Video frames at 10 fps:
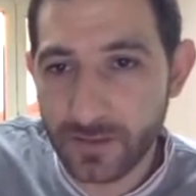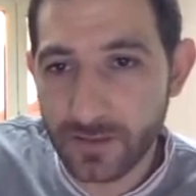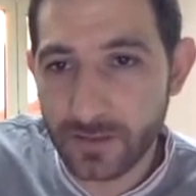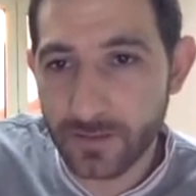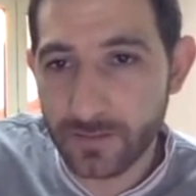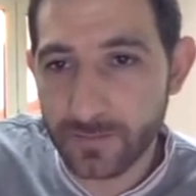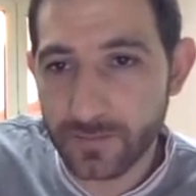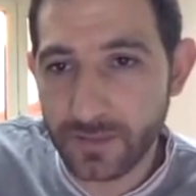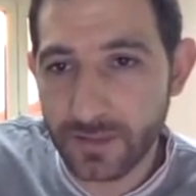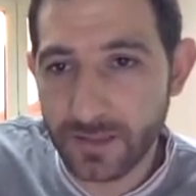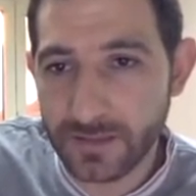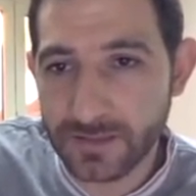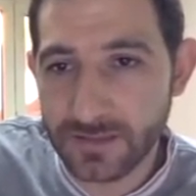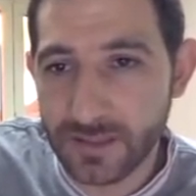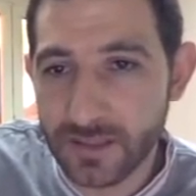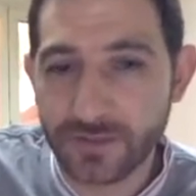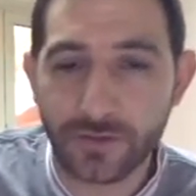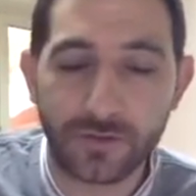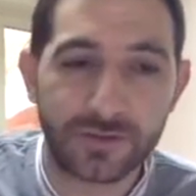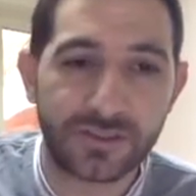A, B, and C. So
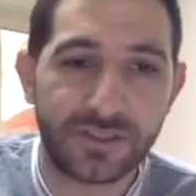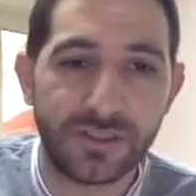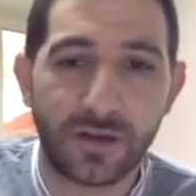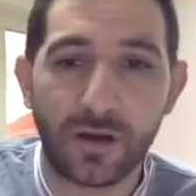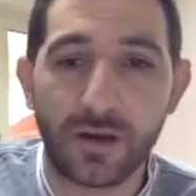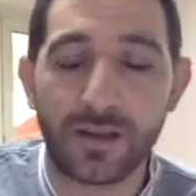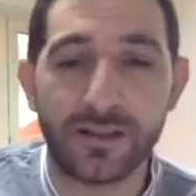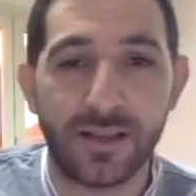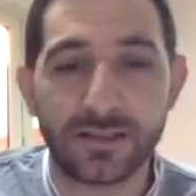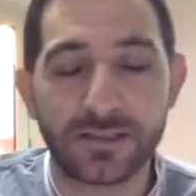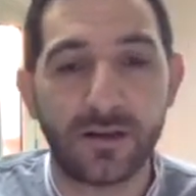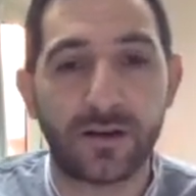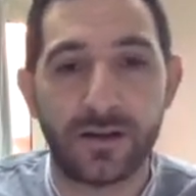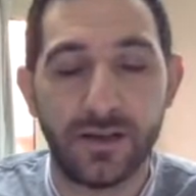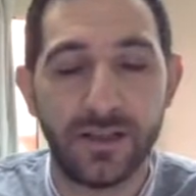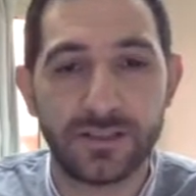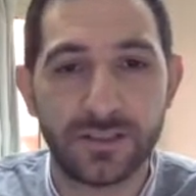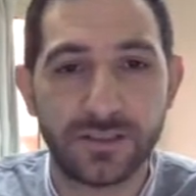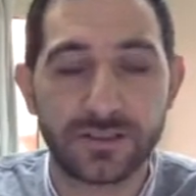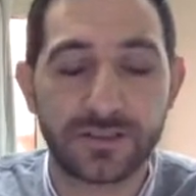notice here R and S are
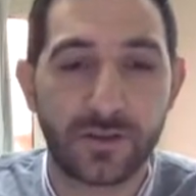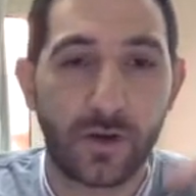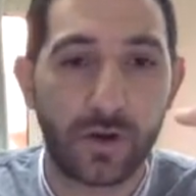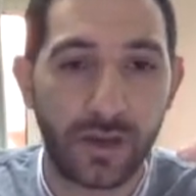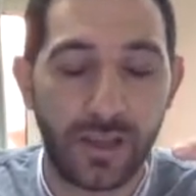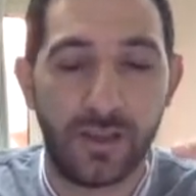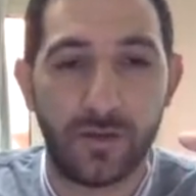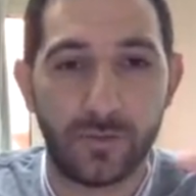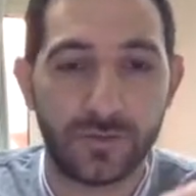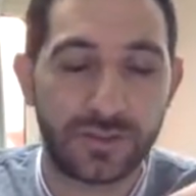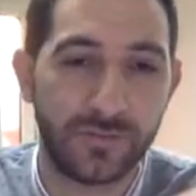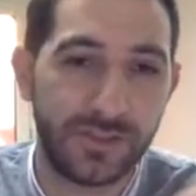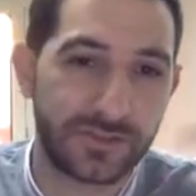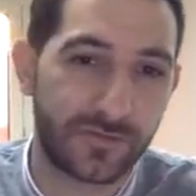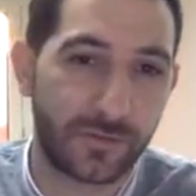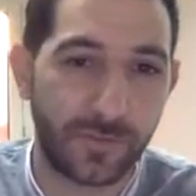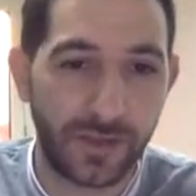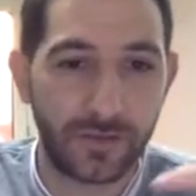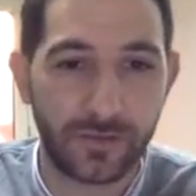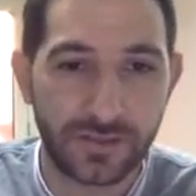relations on A, which means from
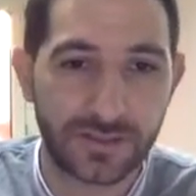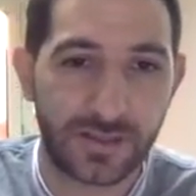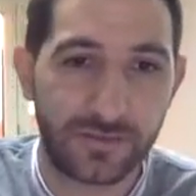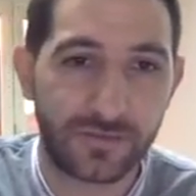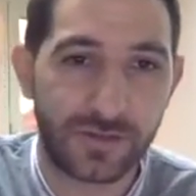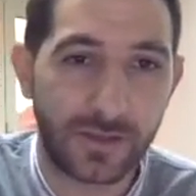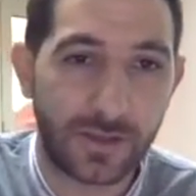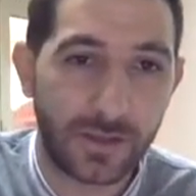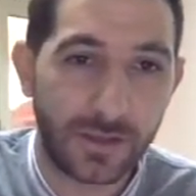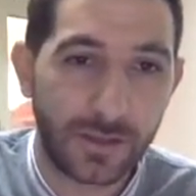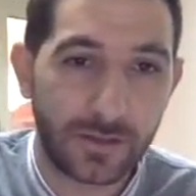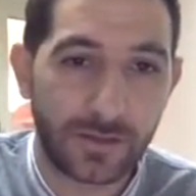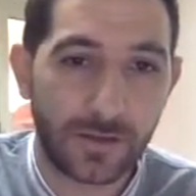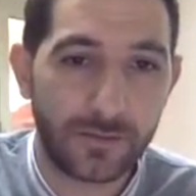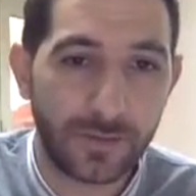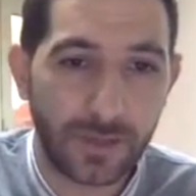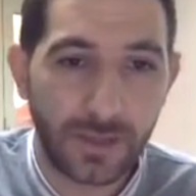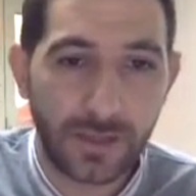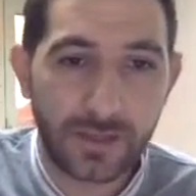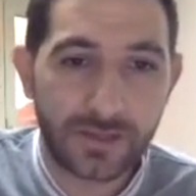A to itself. Now,
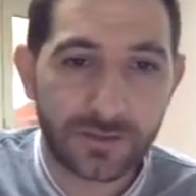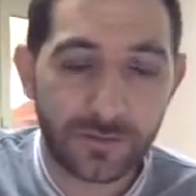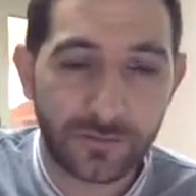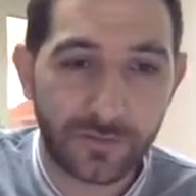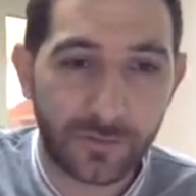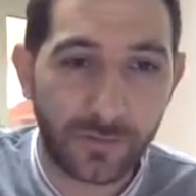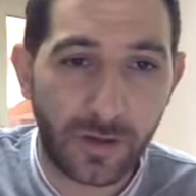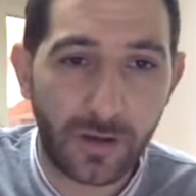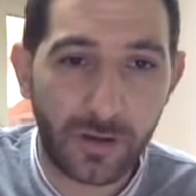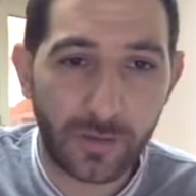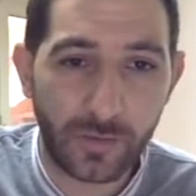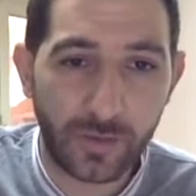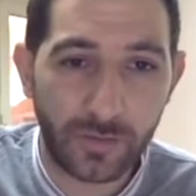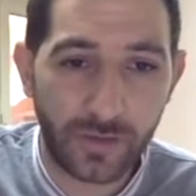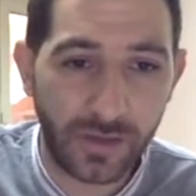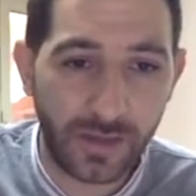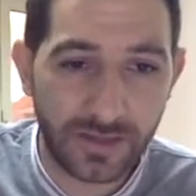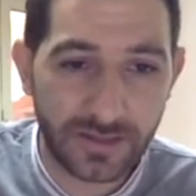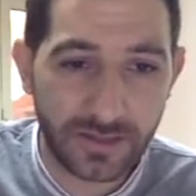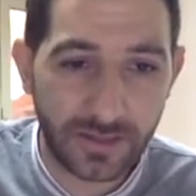so from R we know A
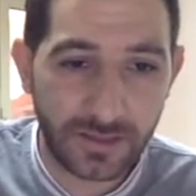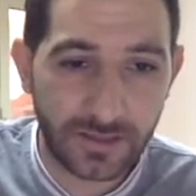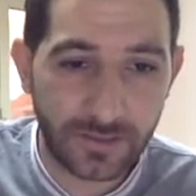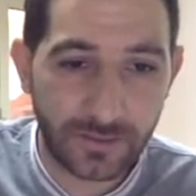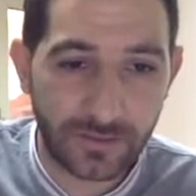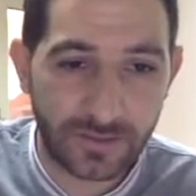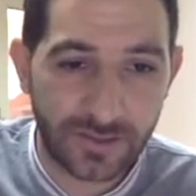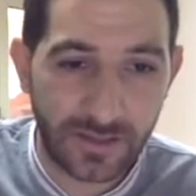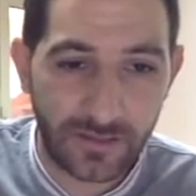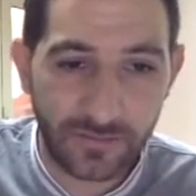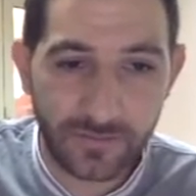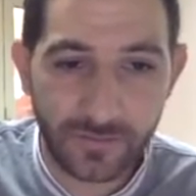is related to itself,